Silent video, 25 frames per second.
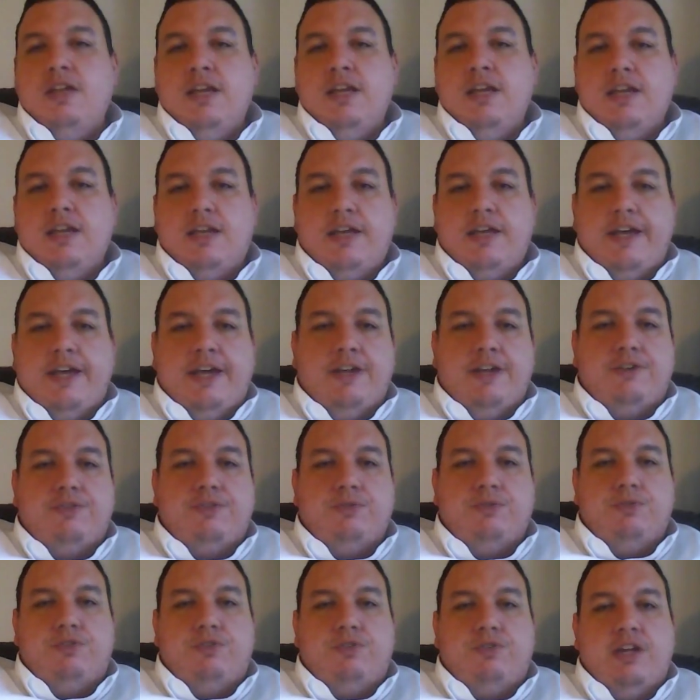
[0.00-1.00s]
it
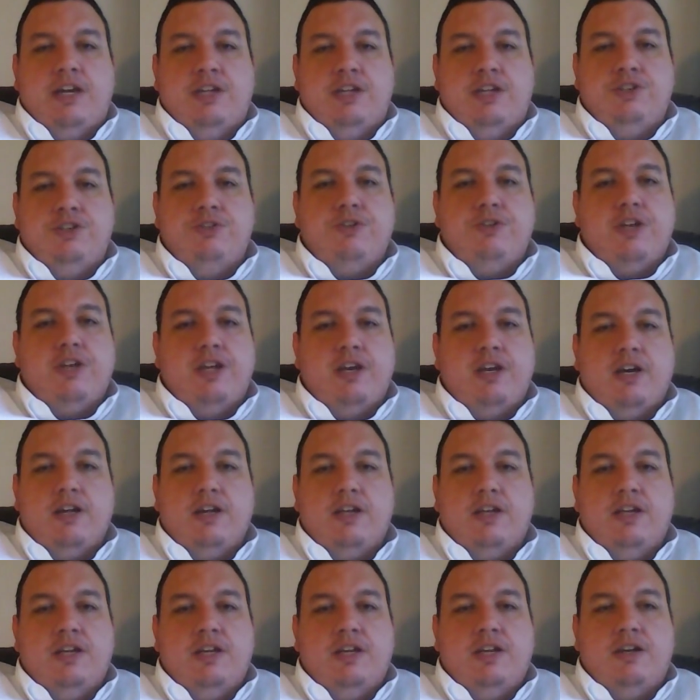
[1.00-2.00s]
cancels and you
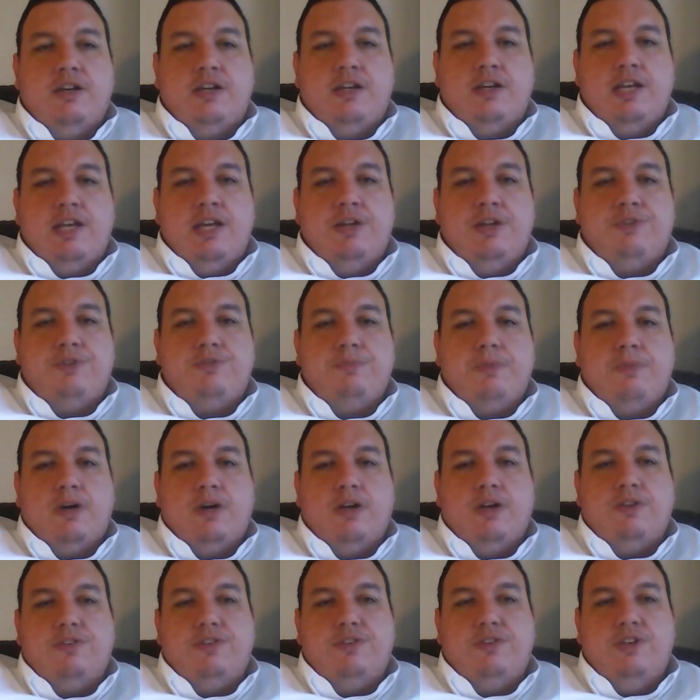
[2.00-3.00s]
cannot get a cancer
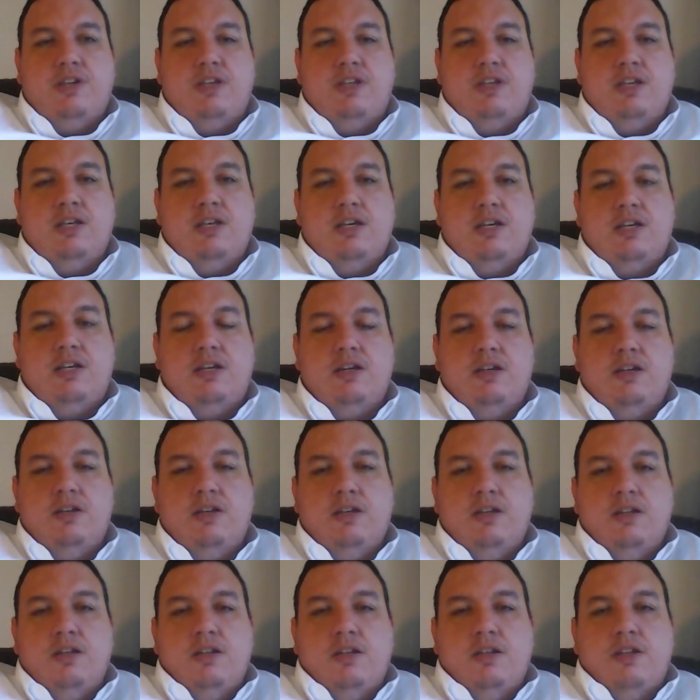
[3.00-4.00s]
policy again.
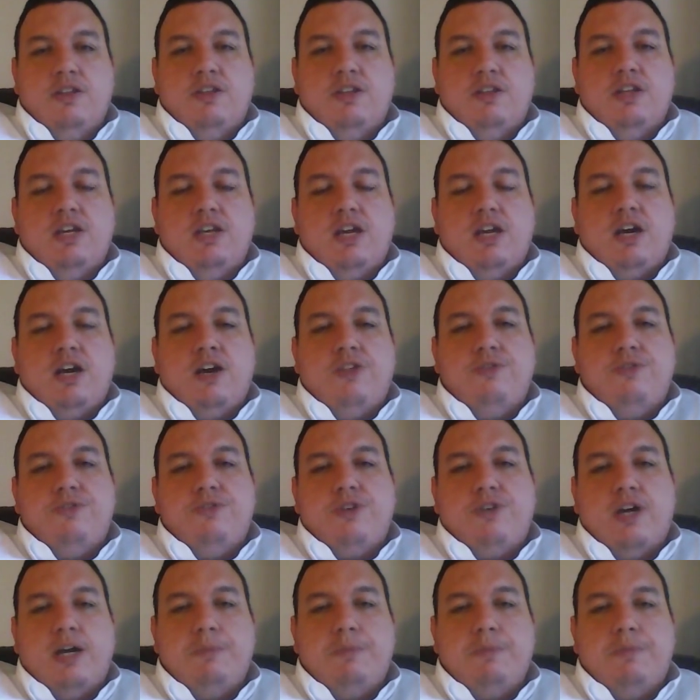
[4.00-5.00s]
The other
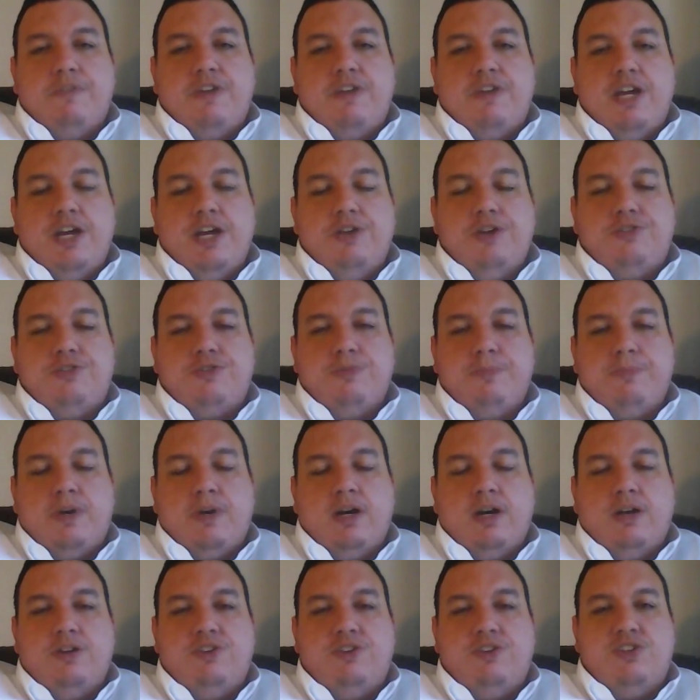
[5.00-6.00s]
type of cancer
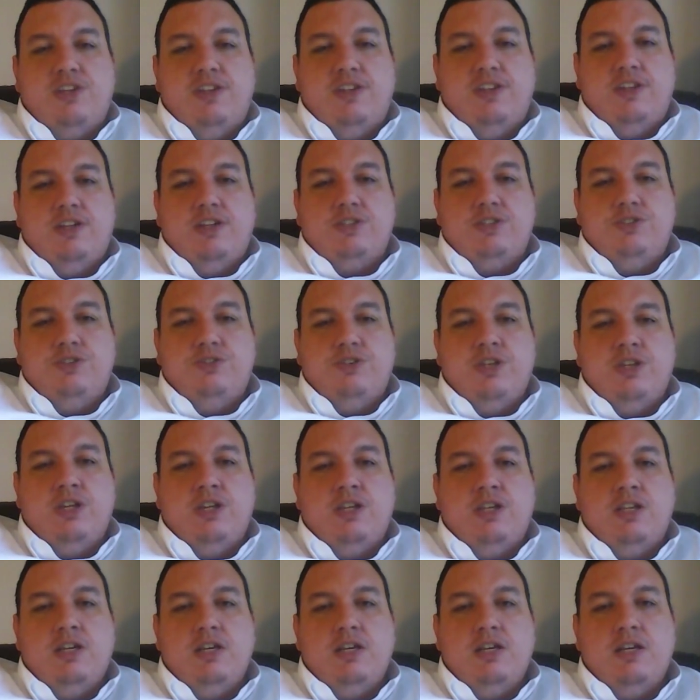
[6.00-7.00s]
policy that you
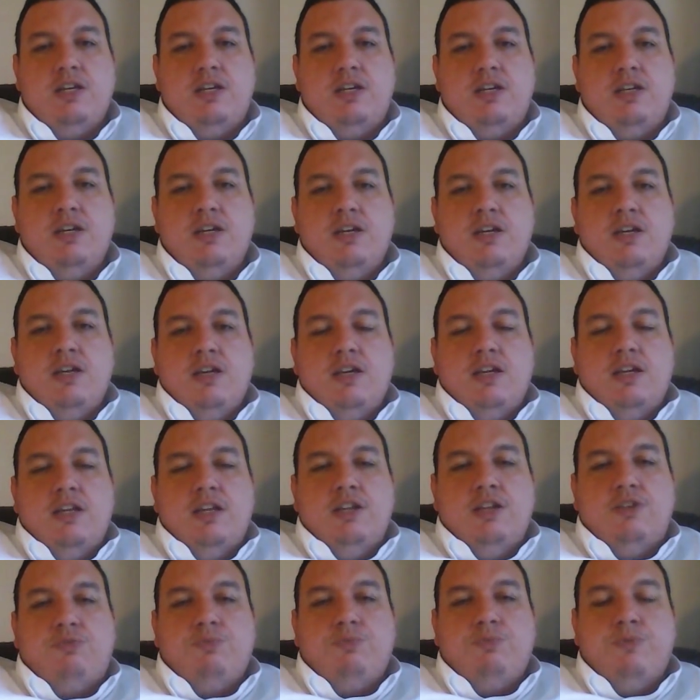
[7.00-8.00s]
can get
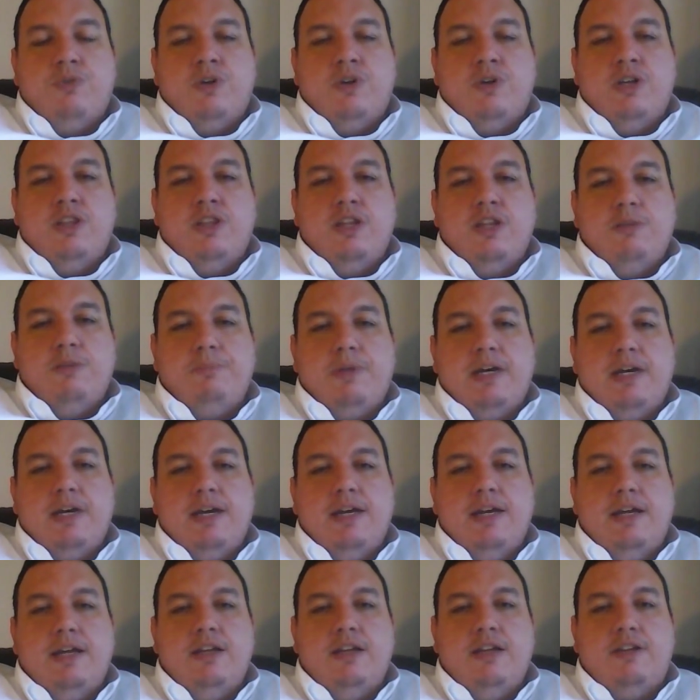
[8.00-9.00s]
is one that
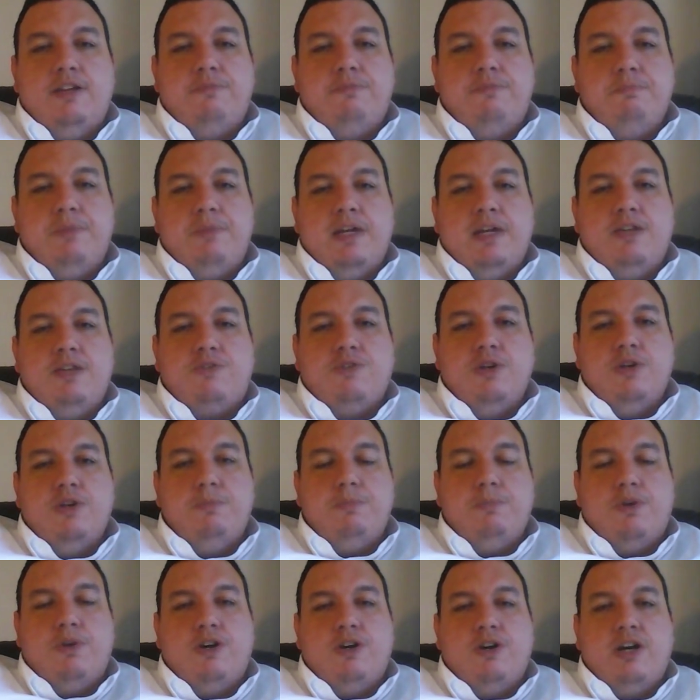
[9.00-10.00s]
pays basically
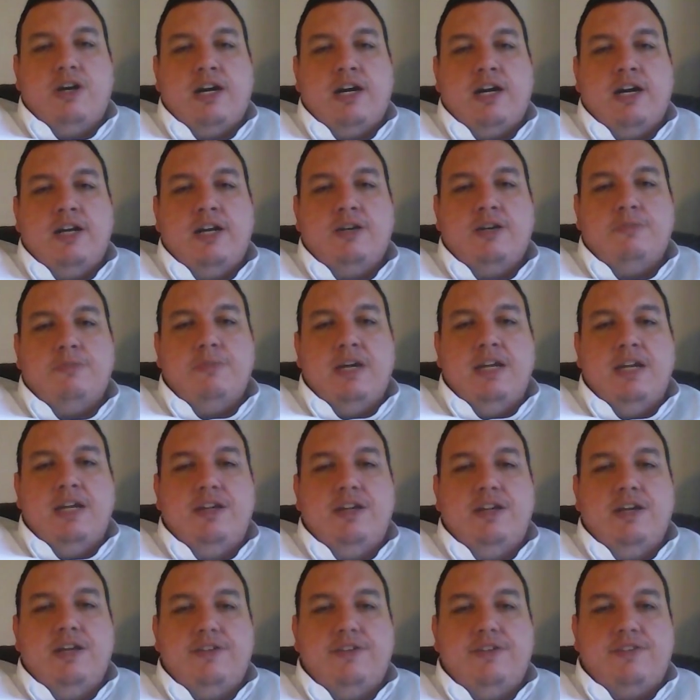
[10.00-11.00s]
per item and
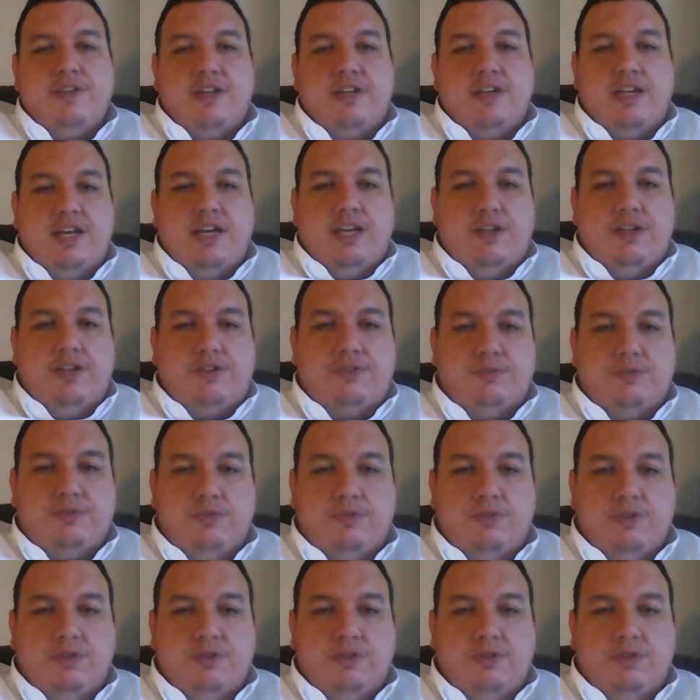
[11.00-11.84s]
doesn't cancel.